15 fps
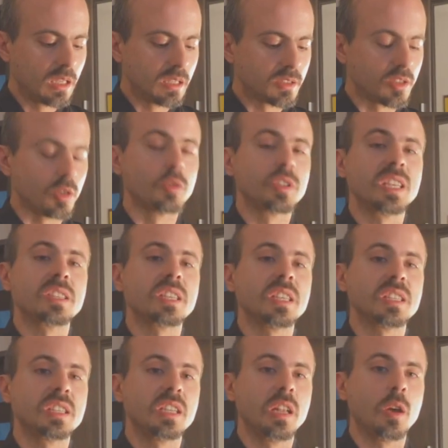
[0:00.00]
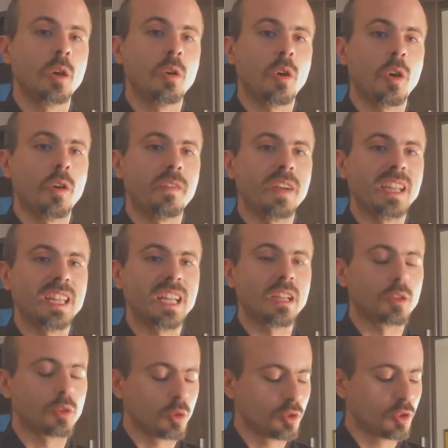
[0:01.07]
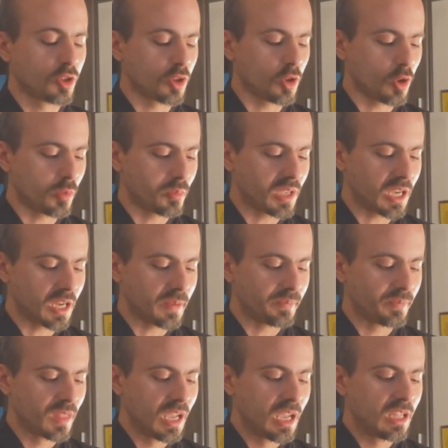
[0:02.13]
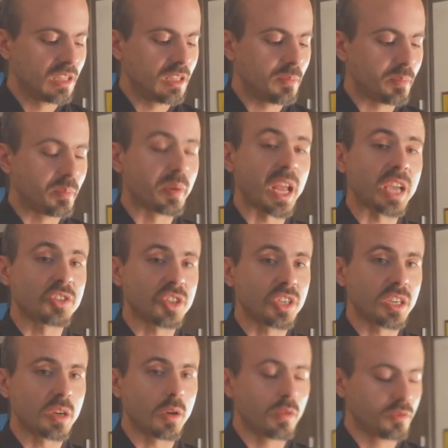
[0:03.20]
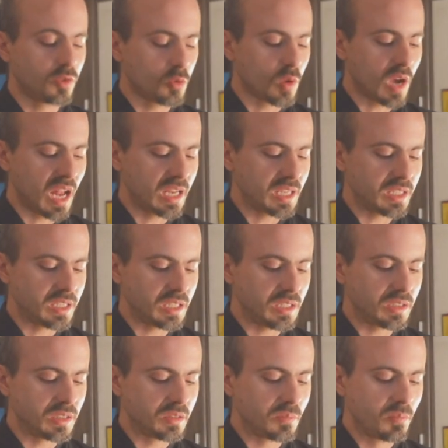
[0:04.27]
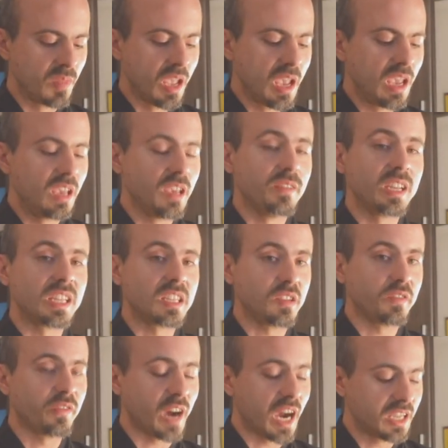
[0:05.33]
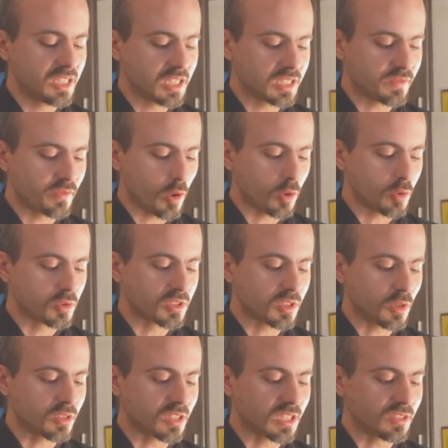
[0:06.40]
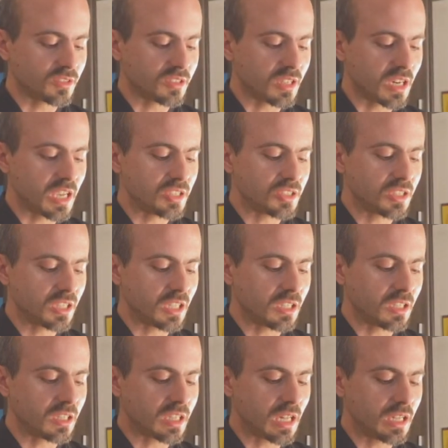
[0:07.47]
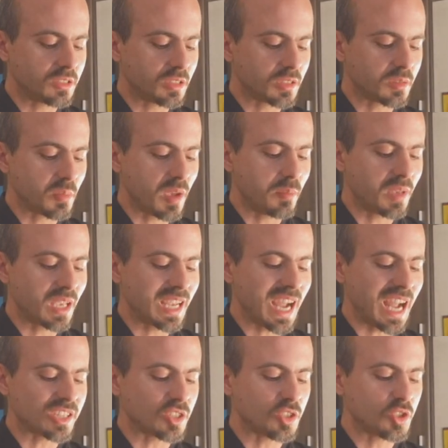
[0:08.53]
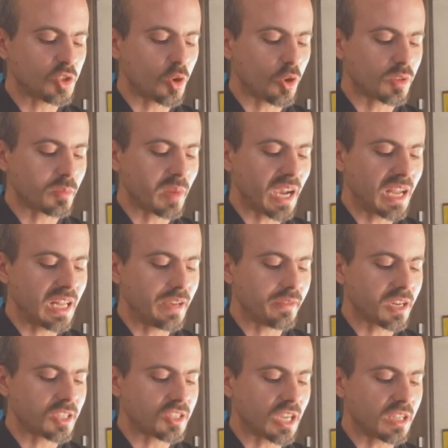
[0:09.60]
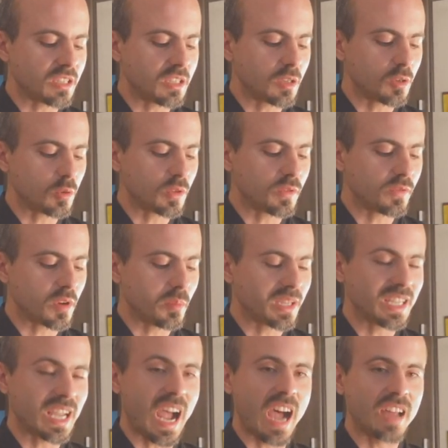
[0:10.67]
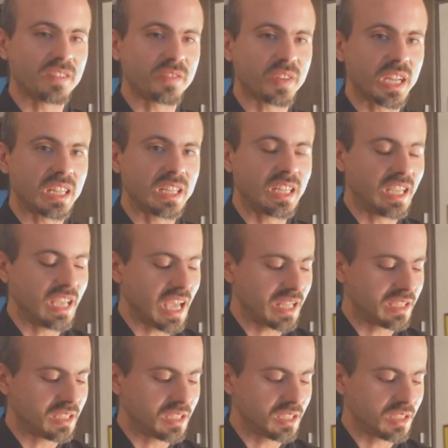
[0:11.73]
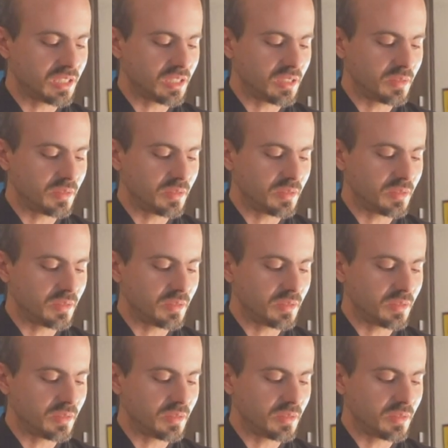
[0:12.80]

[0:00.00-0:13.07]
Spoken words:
So this is the law of enantiodromia, the pressure of dualities. Even the finest focused concentration and intelligence may be cut short by leverage at the root from an unfriendly entity.